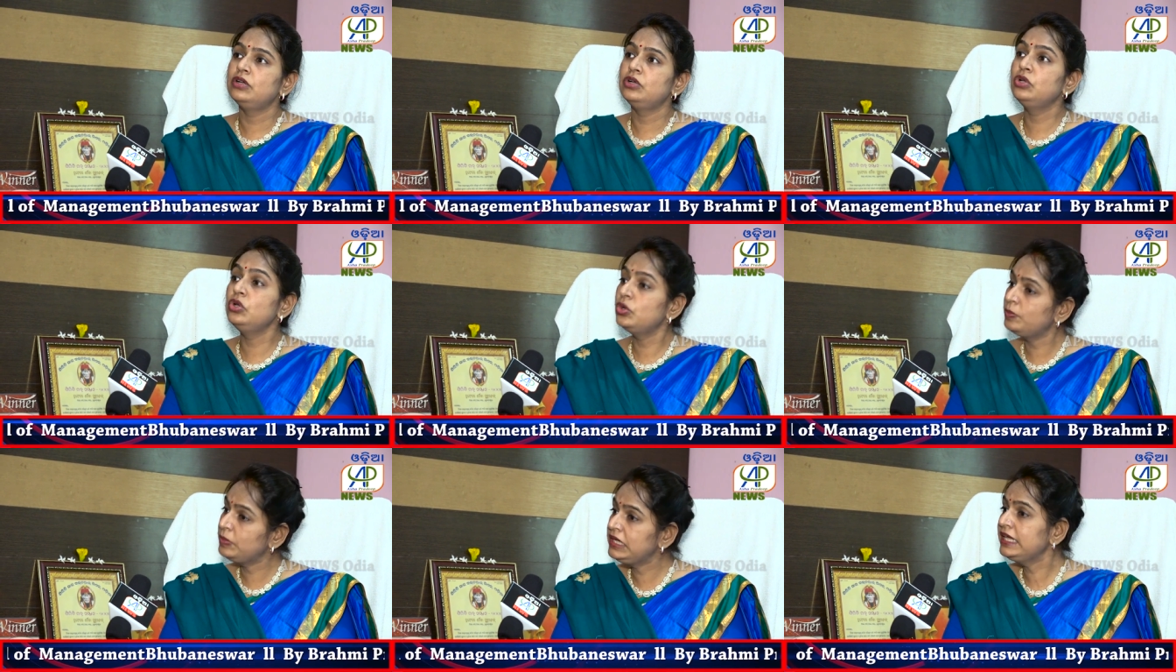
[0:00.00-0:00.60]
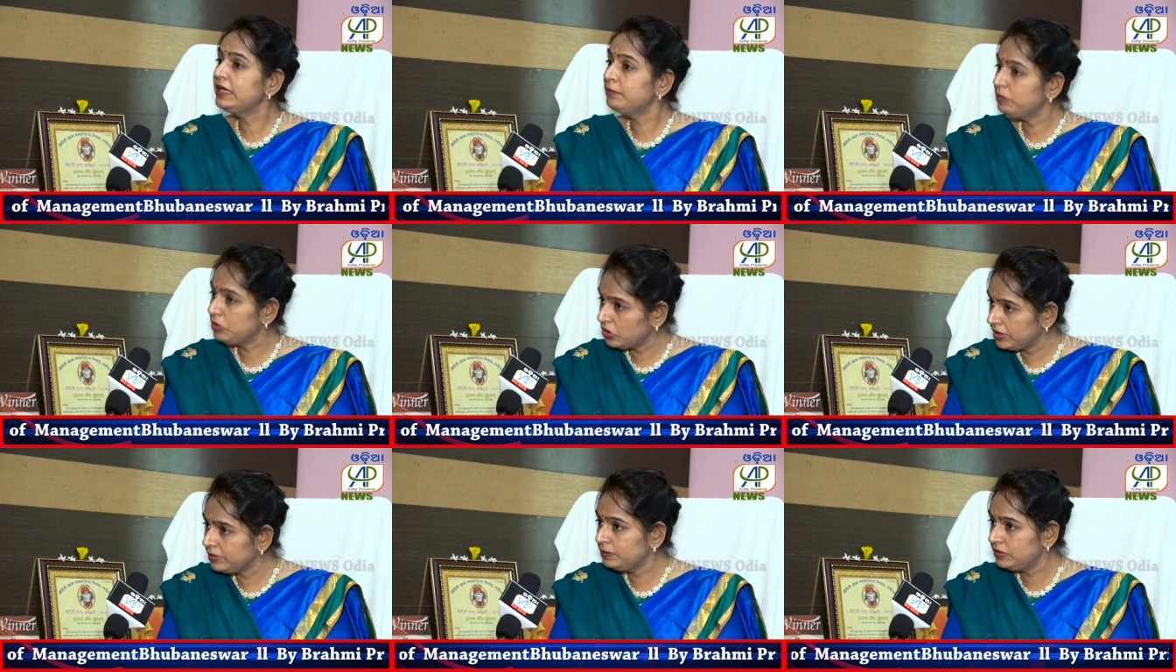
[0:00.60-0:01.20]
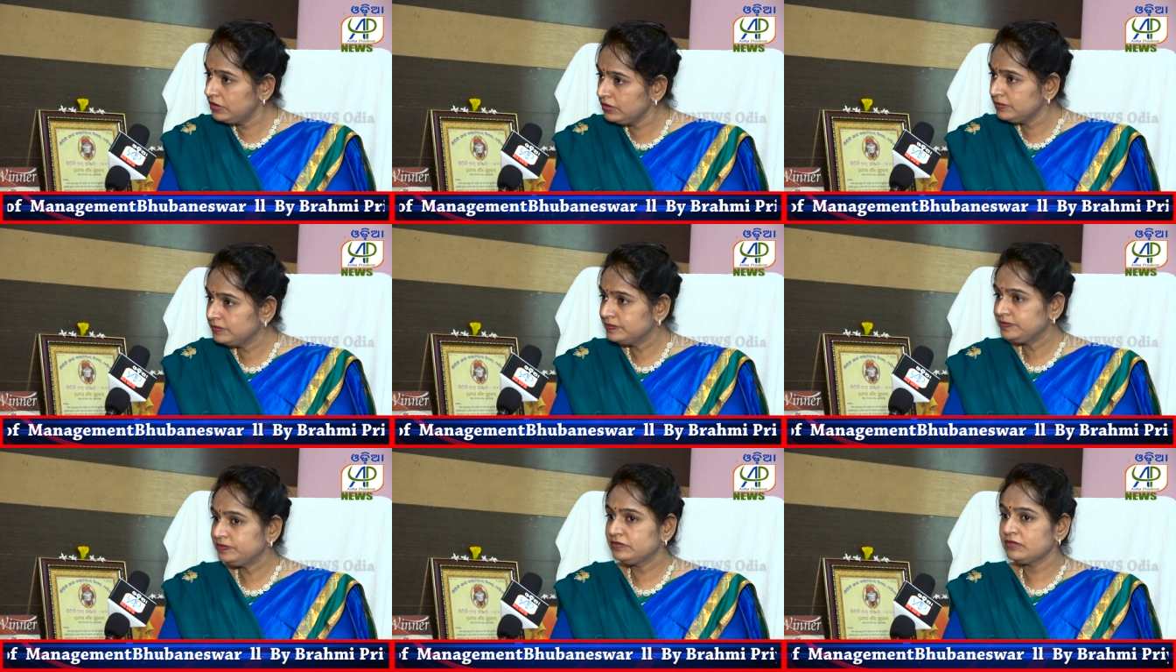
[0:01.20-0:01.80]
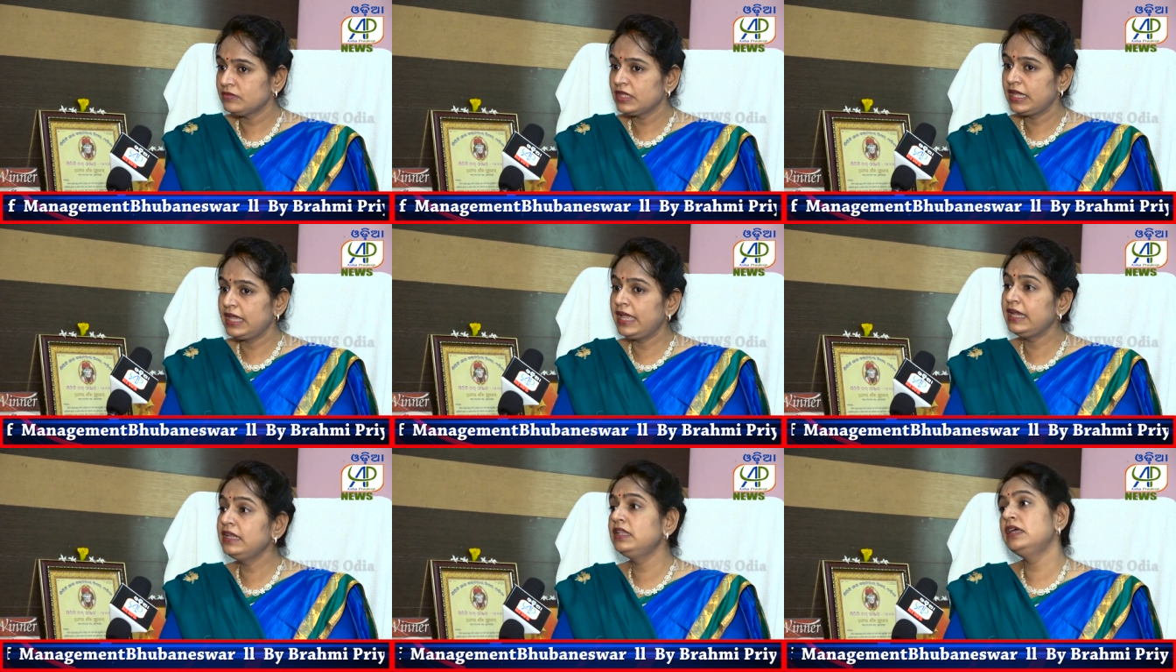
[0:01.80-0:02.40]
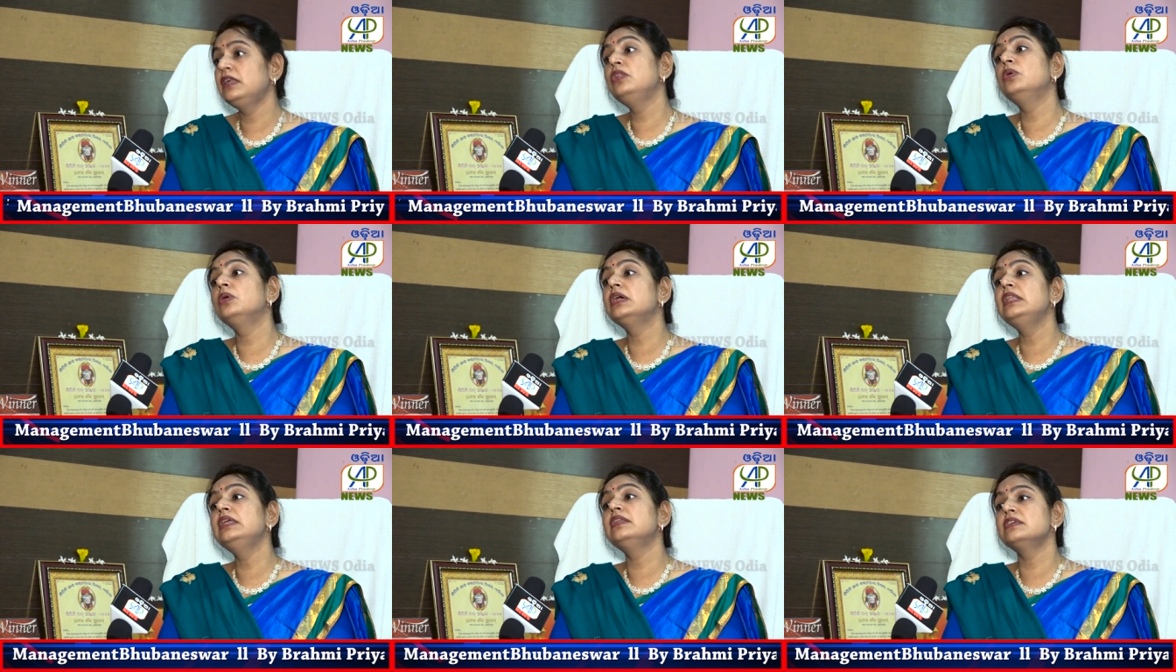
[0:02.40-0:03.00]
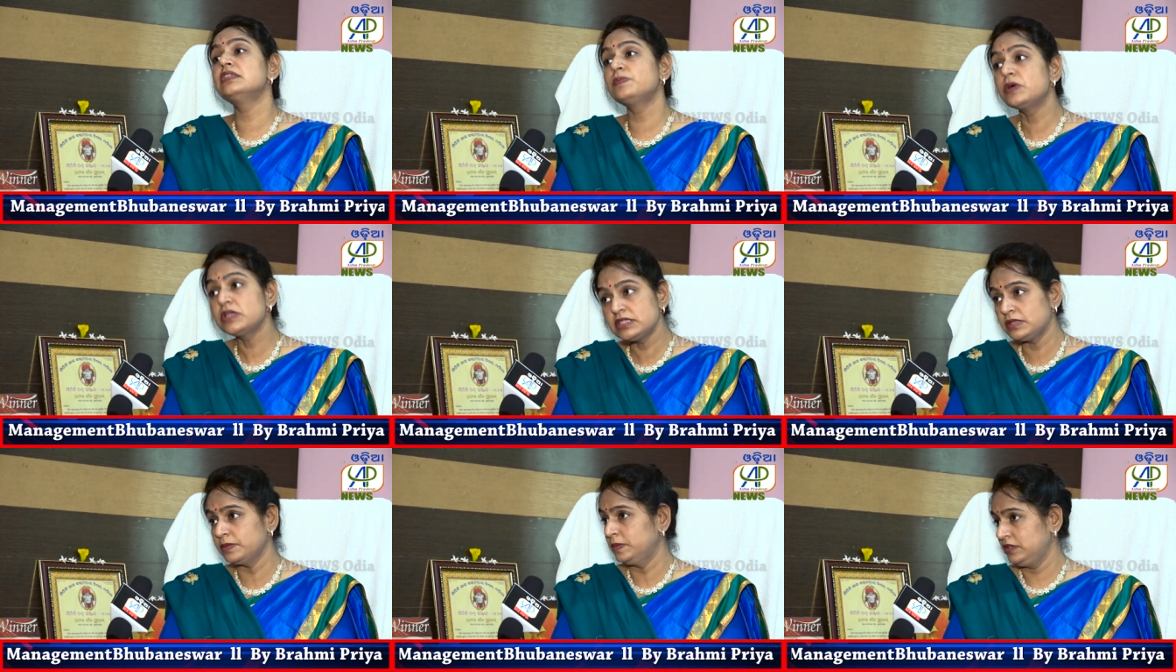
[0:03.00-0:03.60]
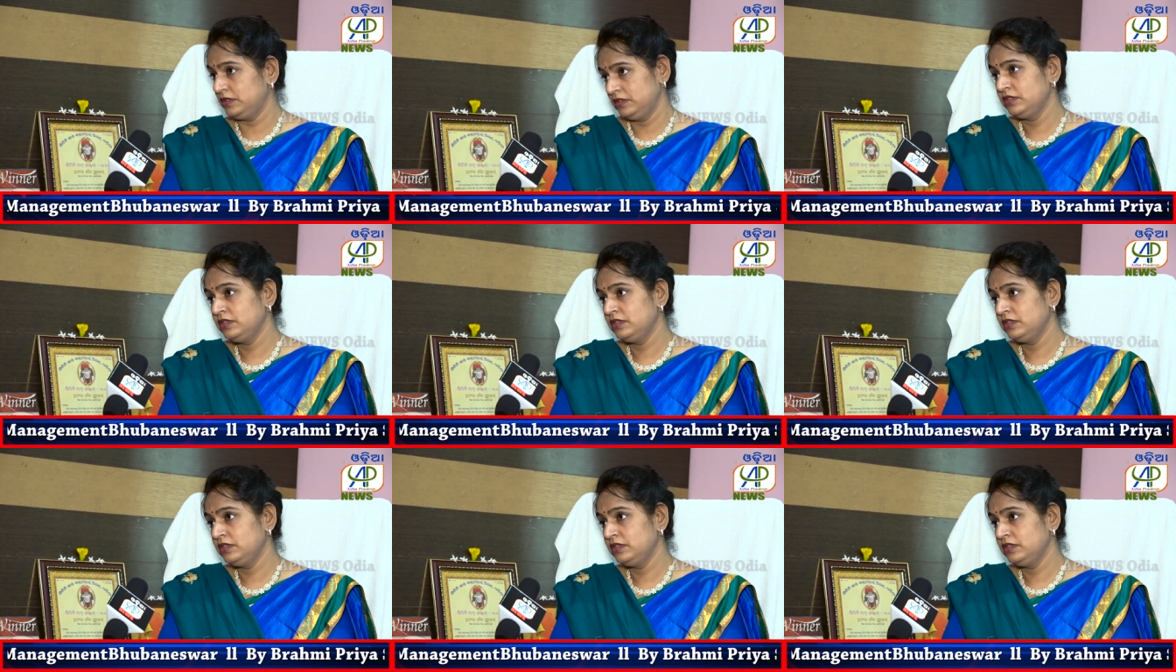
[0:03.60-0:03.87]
globally employable and they are locally responsible.